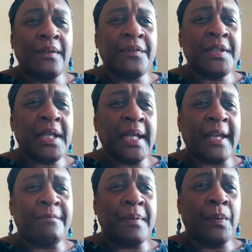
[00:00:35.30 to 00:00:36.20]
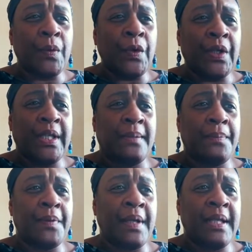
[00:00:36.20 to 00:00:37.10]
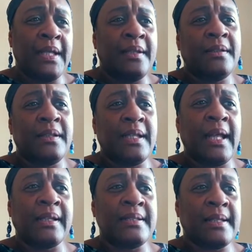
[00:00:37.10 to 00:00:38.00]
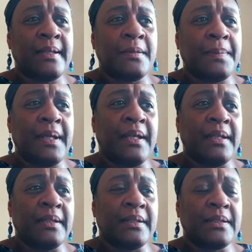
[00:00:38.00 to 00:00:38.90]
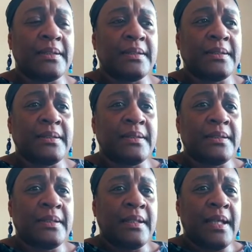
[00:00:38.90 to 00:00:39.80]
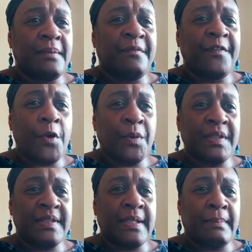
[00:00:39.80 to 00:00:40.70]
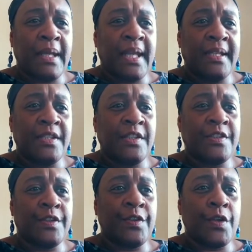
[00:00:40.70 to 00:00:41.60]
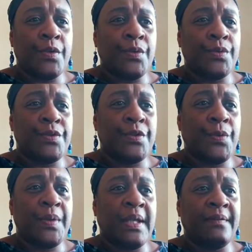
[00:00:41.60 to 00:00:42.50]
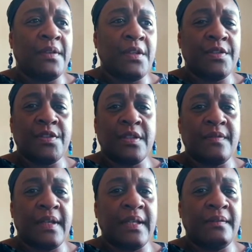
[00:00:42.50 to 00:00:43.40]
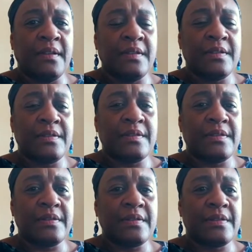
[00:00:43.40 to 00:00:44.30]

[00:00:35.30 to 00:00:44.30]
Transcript: Every day I've been walking and praying in Alexander Park. I'm focusing my energy to those who we have lost to the virus,